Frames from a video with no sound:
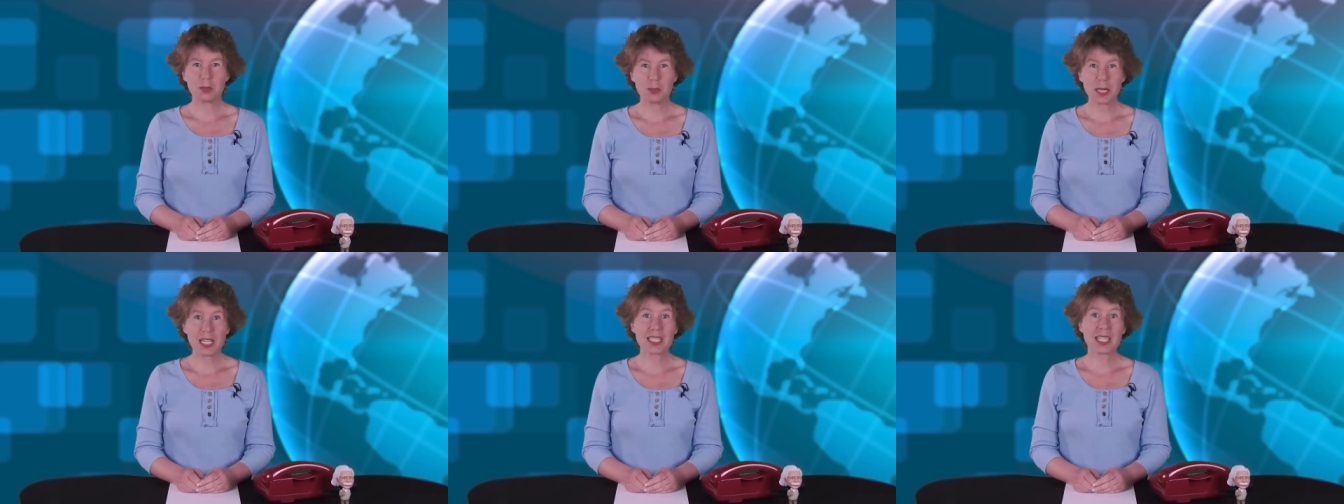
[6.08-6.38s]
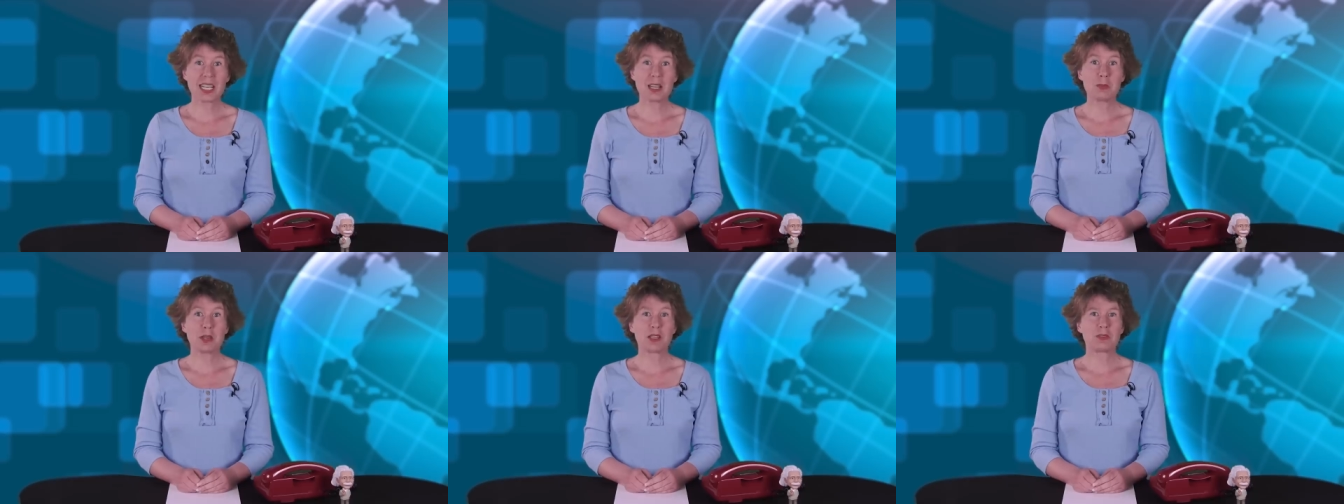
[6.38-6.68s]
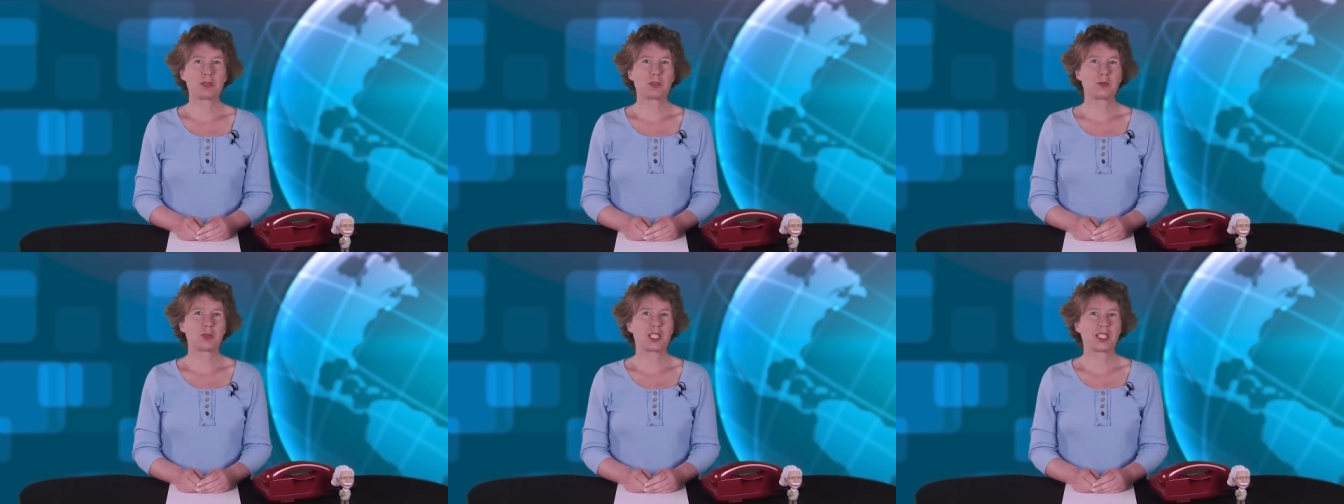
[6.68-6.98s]
Welcome
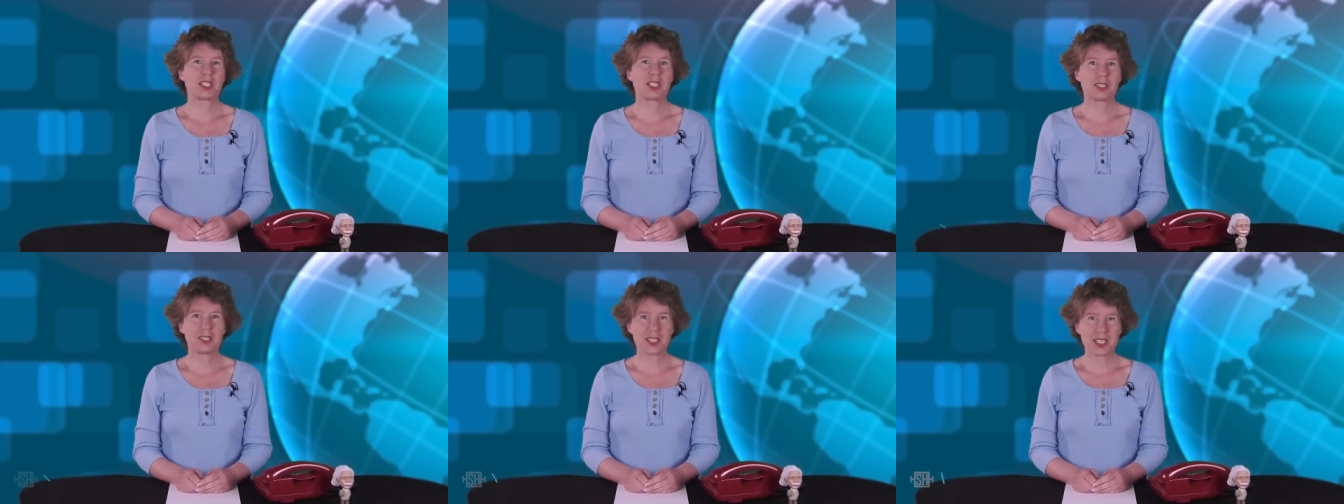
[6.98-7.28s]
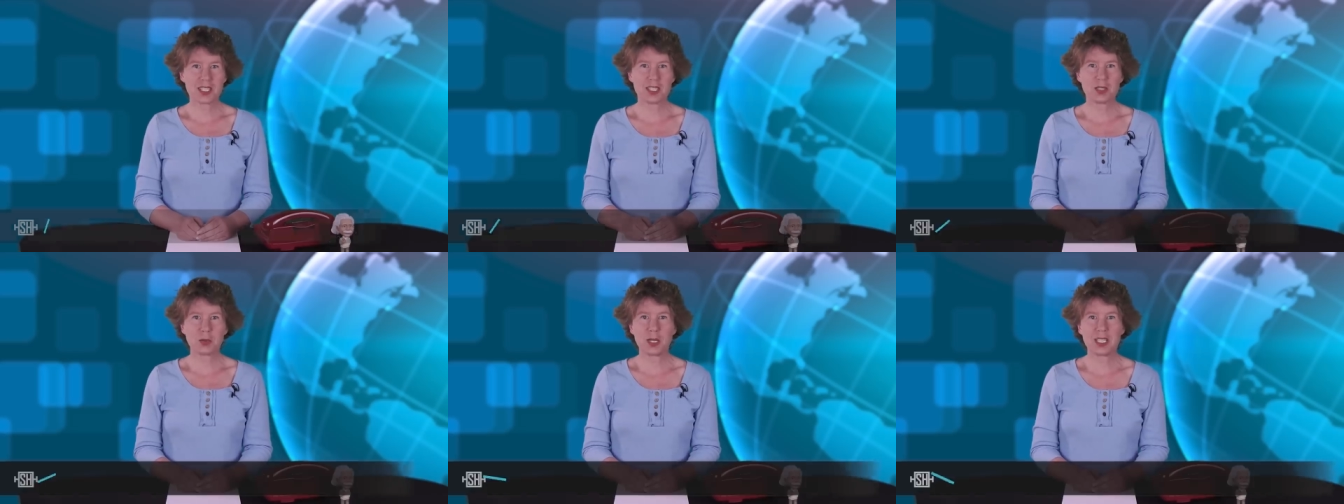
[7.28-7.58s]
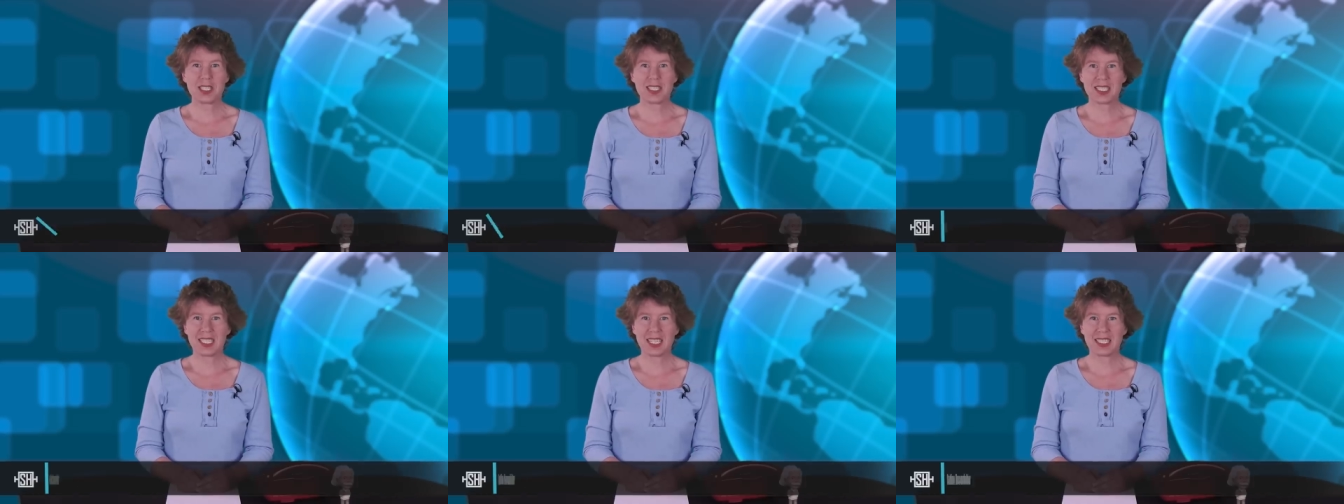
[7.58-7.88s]
everyone to this
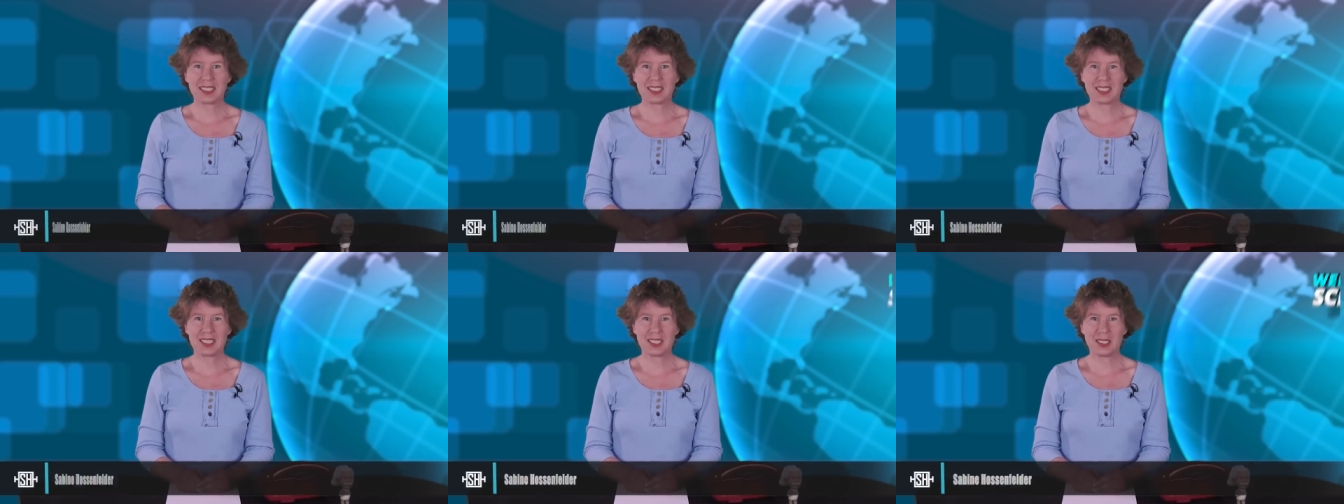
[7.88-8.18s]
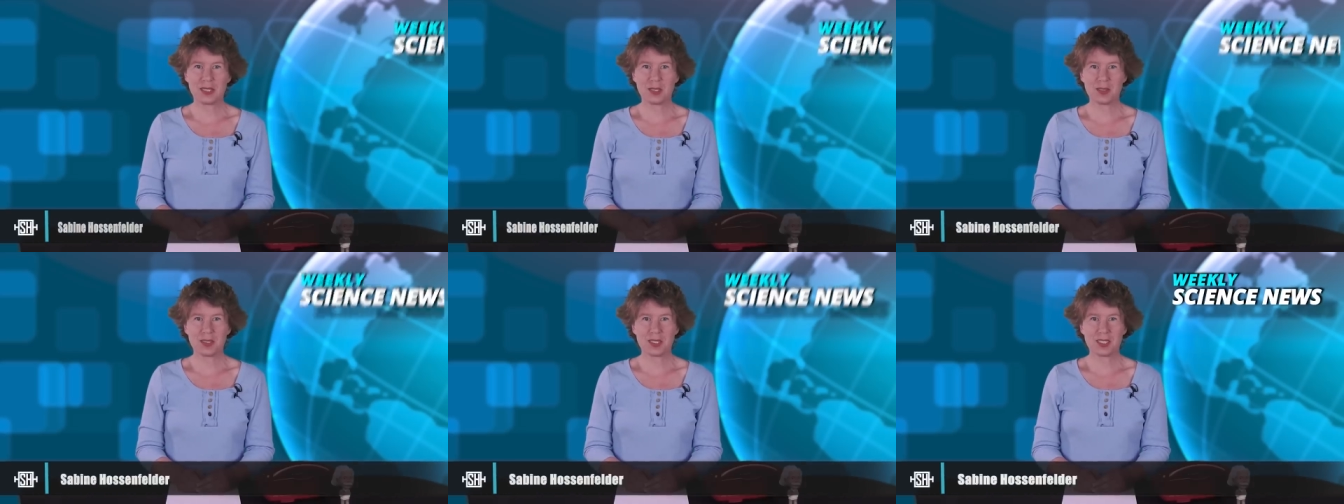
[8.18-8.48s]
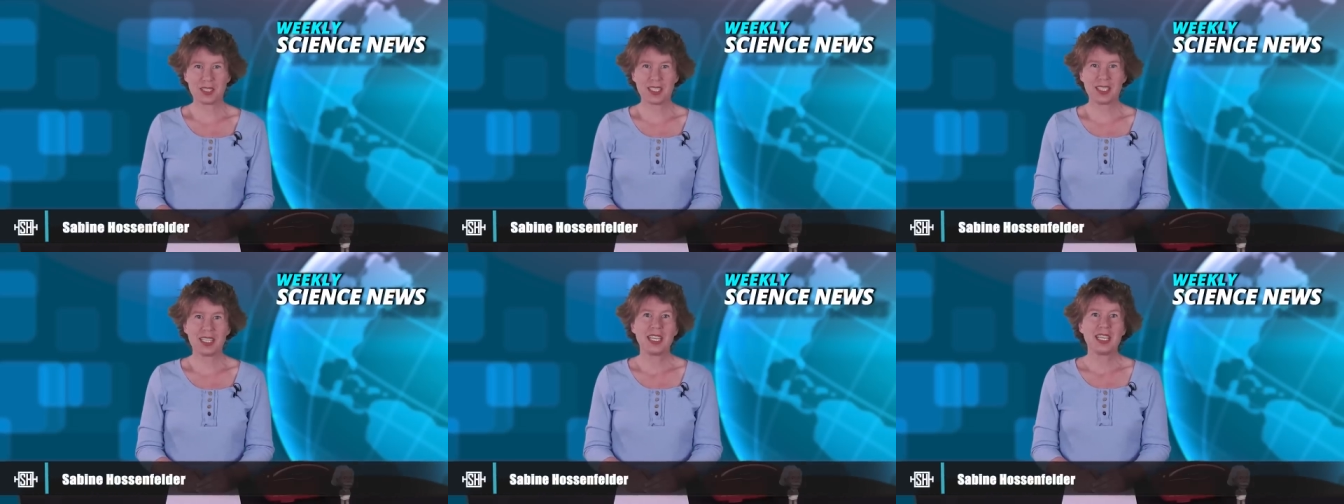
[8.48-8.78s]
week's Science
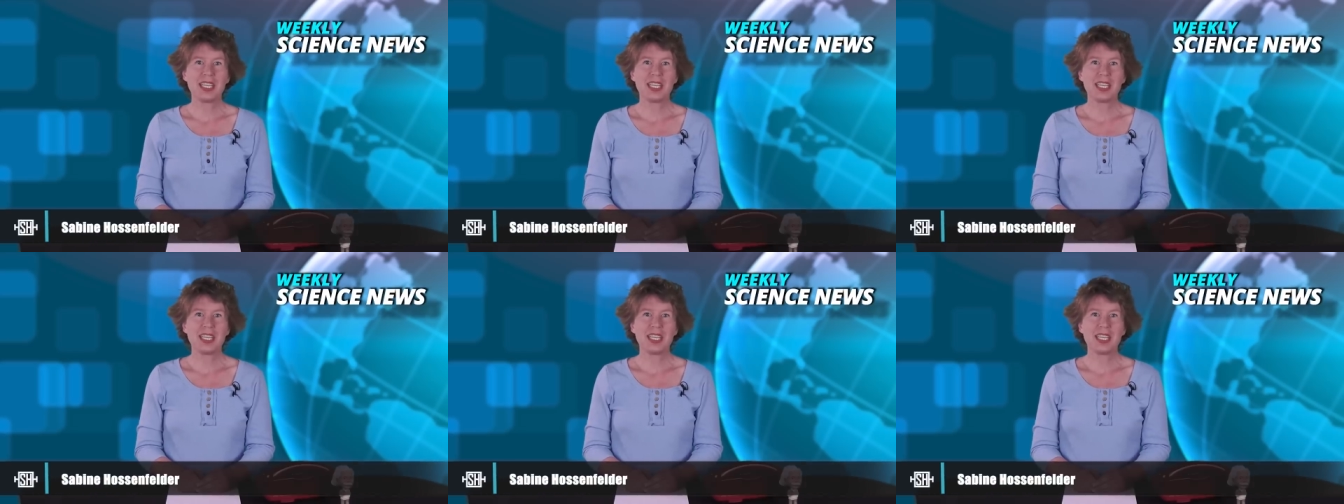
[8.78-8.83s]
News.